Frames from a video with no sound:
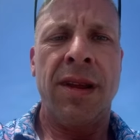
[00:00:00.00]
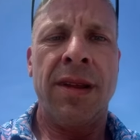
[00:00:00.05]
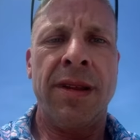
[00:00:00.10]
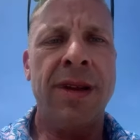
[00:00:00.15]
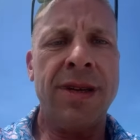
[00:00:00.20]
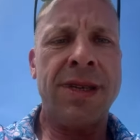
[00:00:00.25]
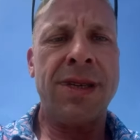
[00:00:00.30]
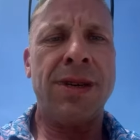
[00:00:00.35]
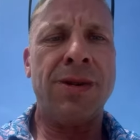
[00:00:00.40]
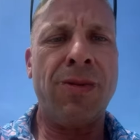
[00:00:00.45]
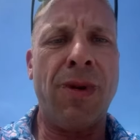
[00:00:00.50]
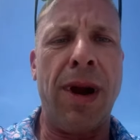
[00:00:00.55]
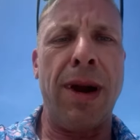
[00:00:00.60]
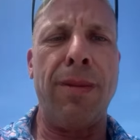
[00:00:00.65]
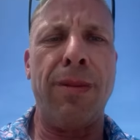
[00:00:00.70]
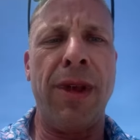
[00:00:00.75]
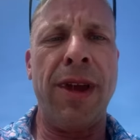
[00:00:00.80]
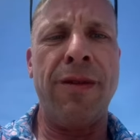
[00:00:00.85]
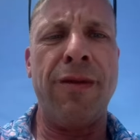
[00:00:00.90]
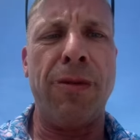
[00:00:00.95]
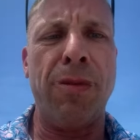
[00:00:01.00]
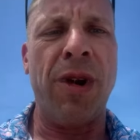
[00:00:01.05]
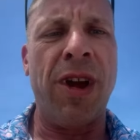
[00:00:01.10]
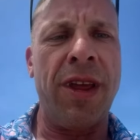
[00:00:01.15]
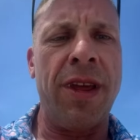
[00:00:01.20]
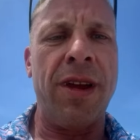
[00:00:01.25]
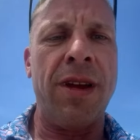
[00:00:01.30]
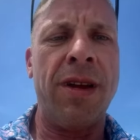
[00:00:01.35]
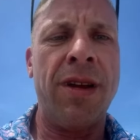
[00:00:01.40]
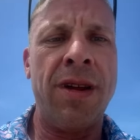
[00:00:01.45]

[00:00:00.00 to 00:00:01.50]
This is where I'm living, brother.